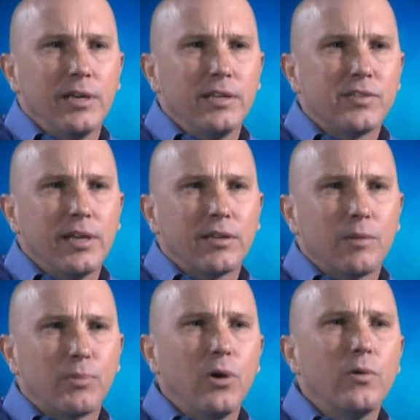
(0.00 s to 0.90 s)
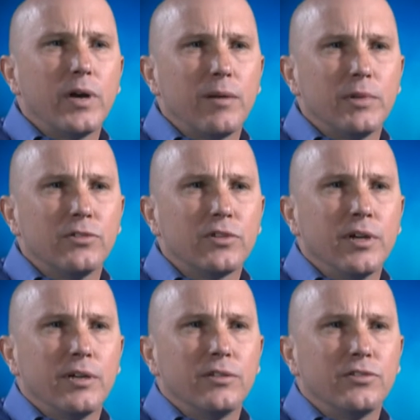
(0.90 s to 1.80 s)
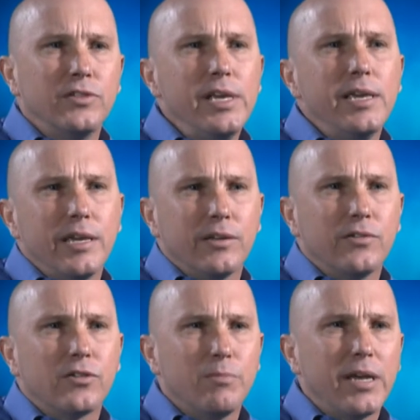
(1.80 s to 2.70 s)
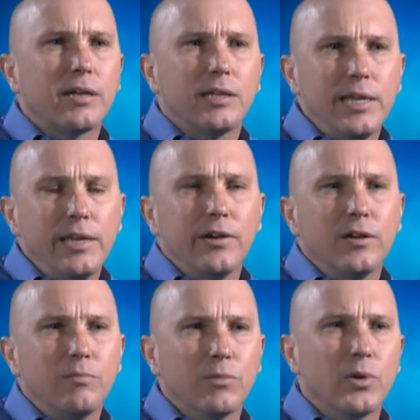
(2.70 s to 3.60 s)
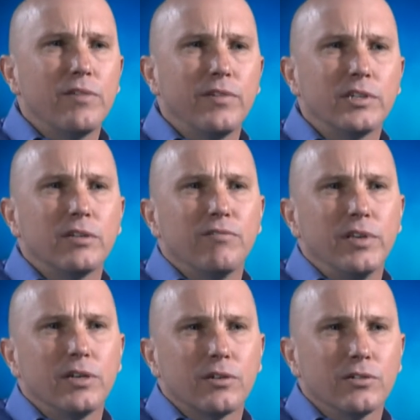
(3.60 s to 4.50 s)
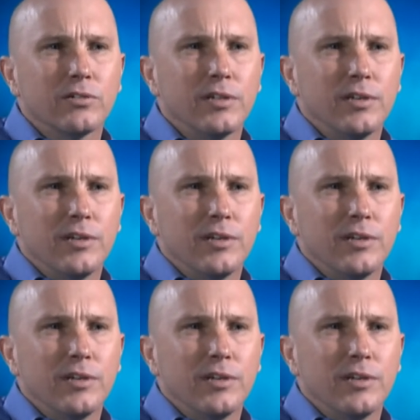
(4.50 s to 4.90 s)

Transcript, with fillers: is that the program is seeking to make cleaner, more efficient vehicles,